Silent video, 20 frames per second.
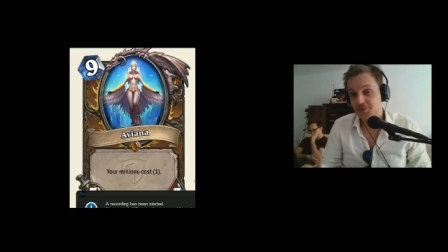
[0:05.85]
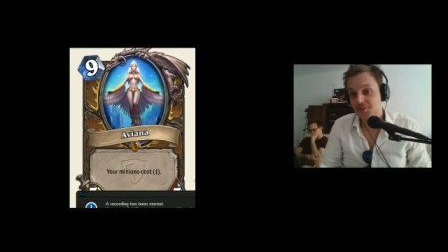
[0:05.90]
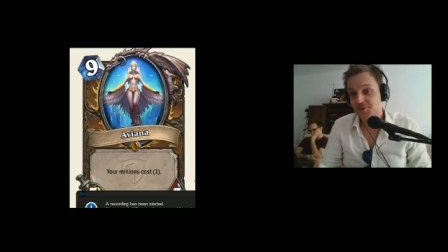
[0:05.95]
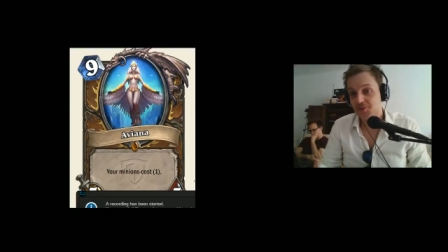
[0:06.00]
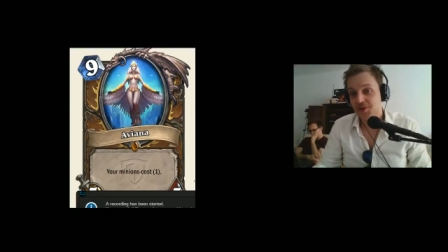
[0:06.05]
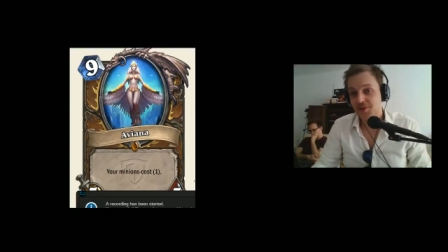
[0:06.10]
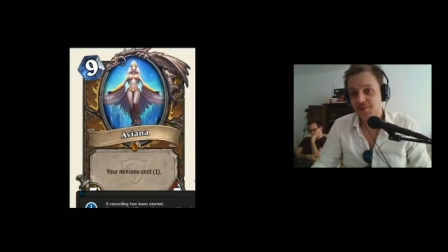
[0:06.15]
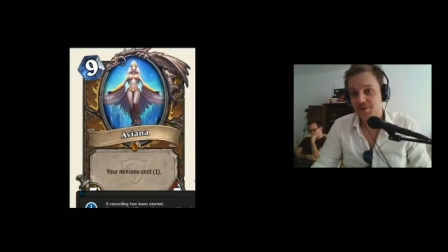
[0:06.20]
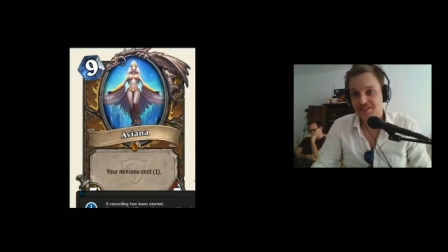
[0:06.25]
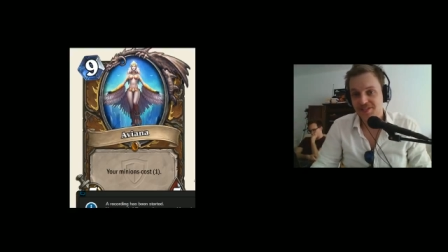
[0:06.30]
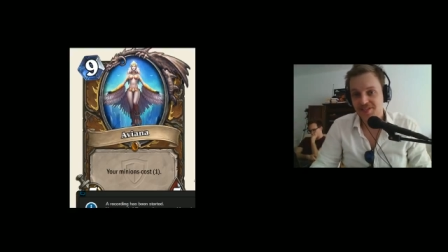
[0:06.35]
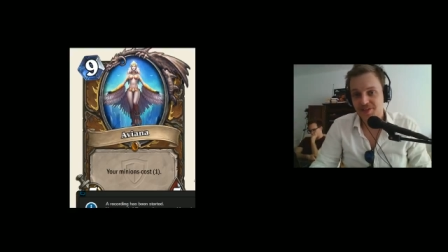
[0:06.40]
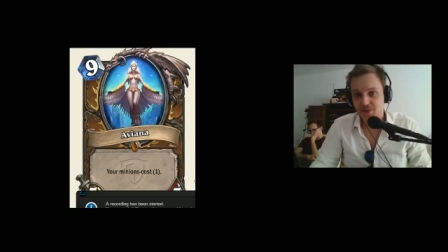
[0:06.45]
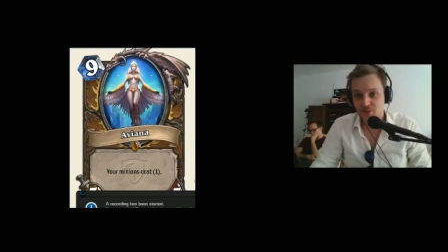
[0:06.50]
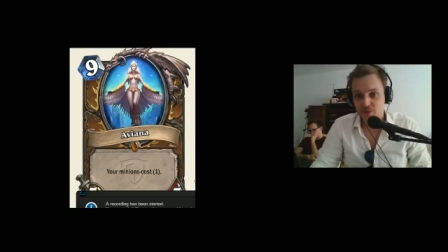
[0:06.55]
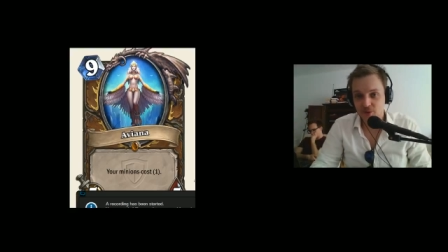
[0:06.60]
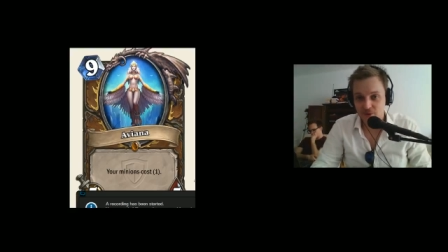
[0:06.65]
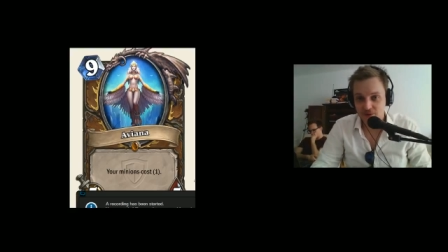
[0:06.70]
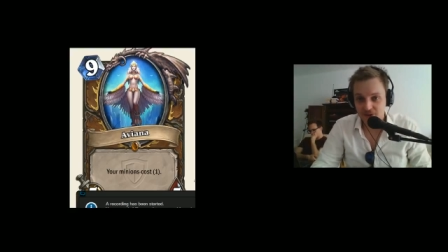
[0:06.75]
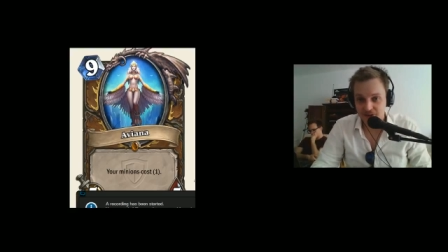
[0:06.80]
really busy at the
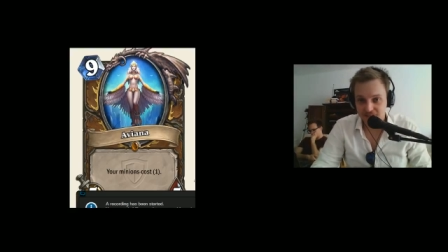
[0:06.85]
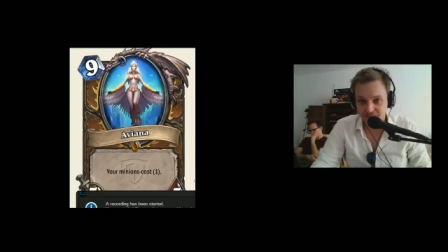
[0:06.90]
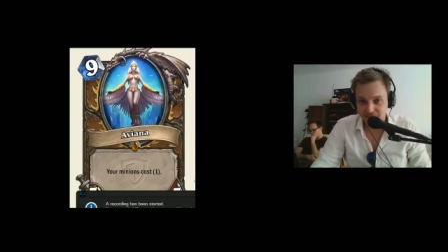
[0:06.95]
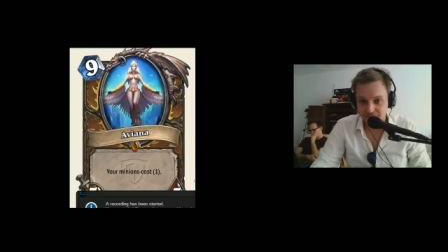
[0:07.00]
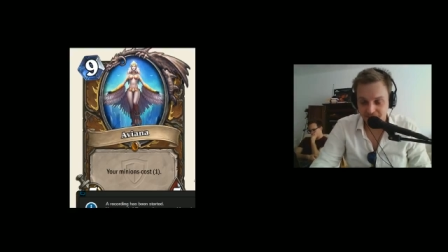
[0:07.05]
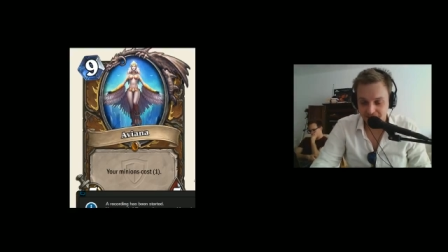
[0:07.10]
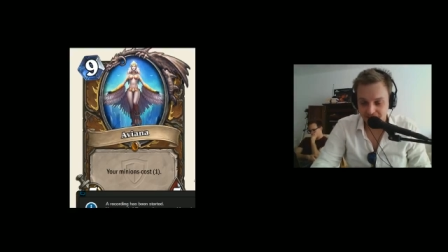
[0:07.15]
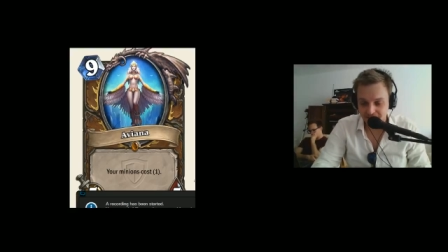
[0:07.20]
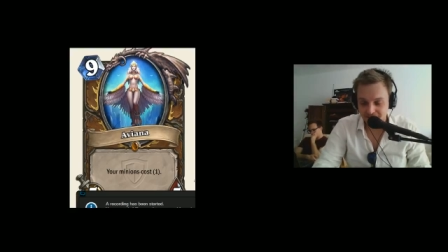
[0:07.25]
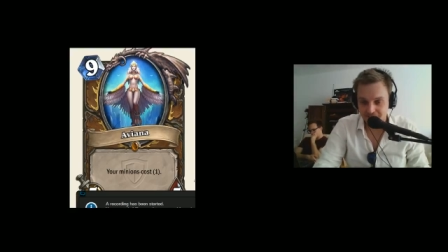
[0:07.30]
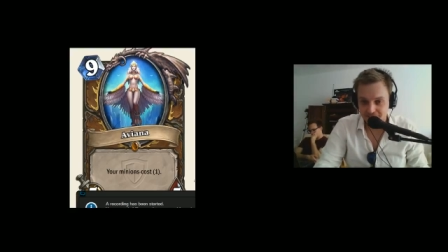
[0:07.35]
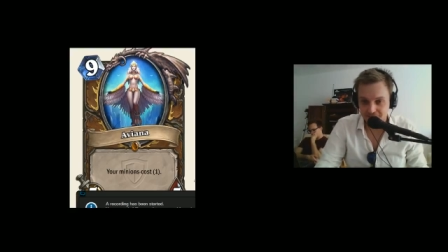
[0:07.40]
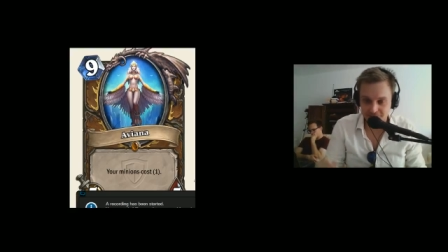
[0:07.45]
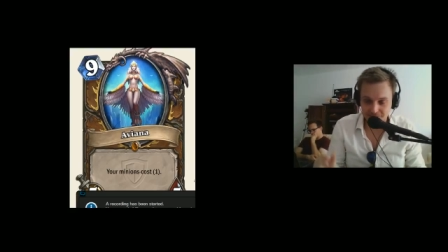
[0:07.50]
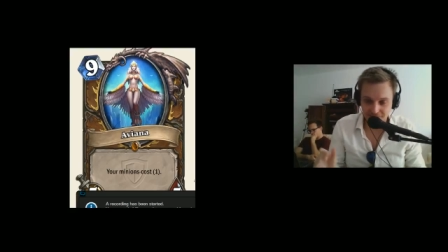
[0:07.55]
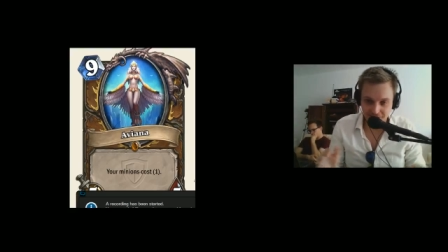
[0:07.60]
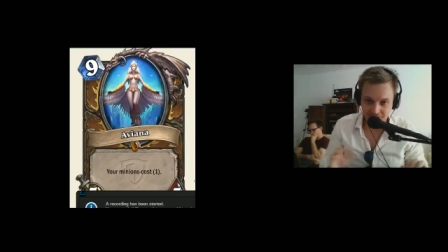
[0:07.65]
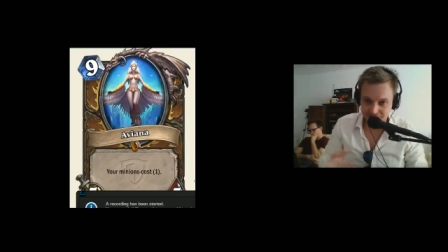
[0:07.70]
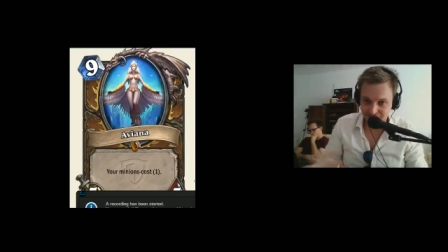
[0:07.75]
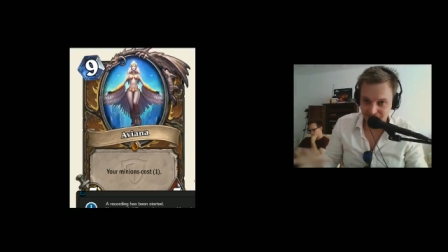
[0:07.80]
moment, but I have
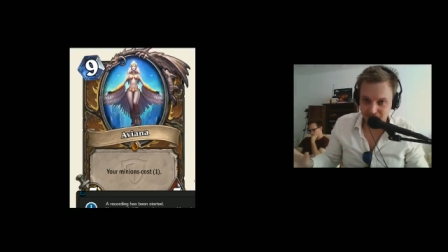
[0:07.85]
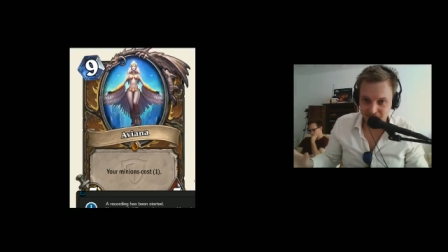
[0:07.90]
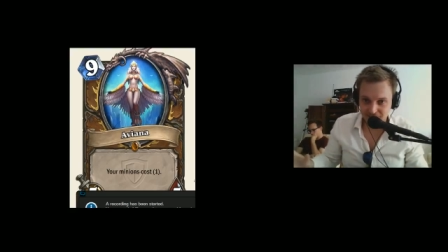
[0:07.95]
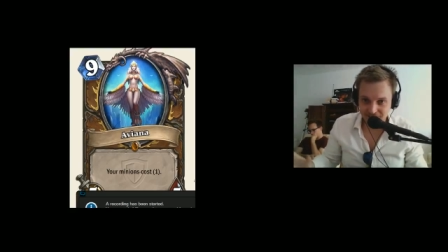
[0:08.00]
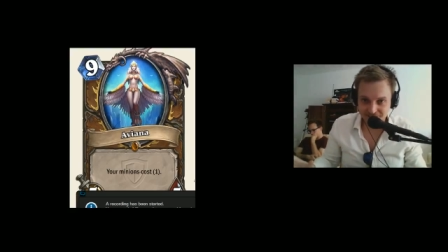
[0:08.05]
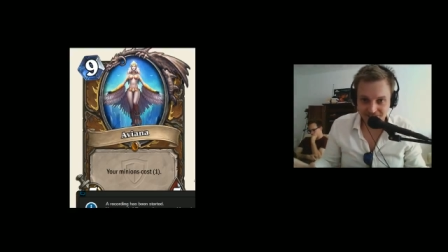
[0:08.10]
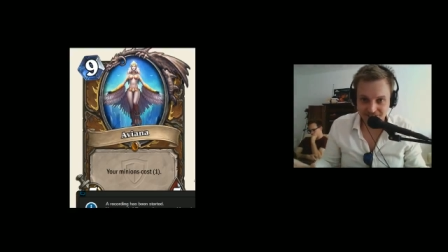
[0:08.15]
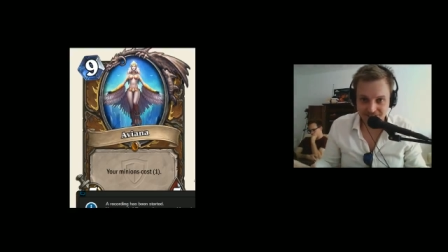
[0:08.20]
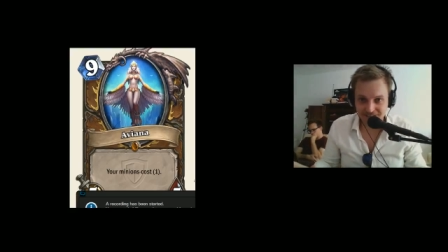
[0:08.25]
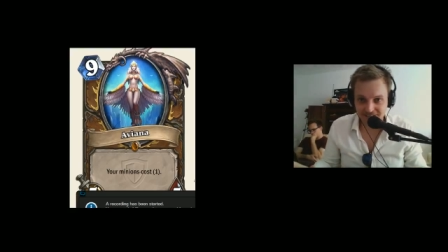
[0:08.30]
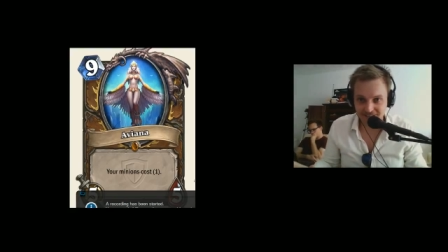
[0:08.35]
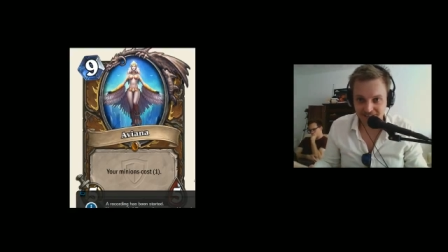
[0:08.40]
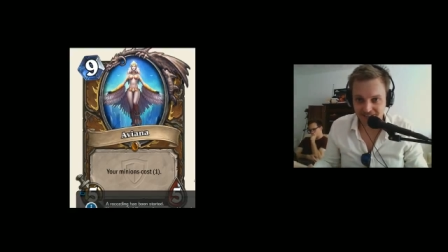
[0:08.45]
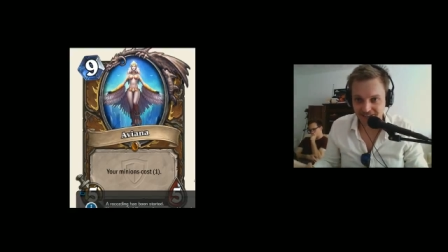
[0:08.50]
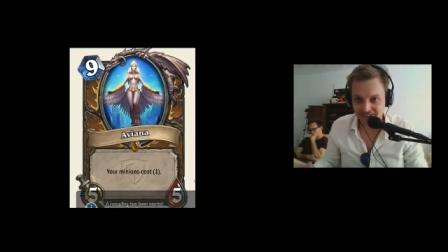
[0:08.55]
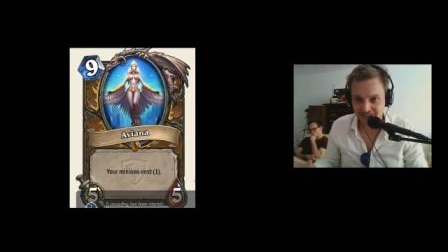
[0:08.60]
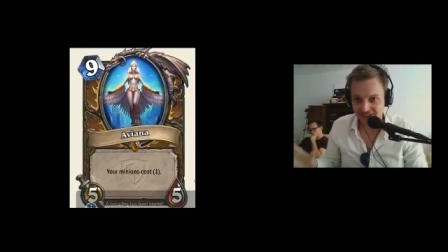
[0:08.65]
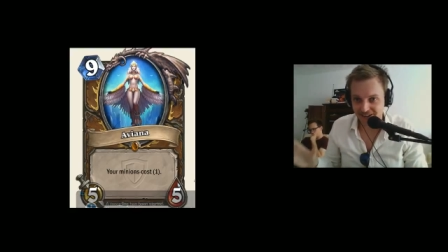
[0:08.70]
lots of plans for the channel.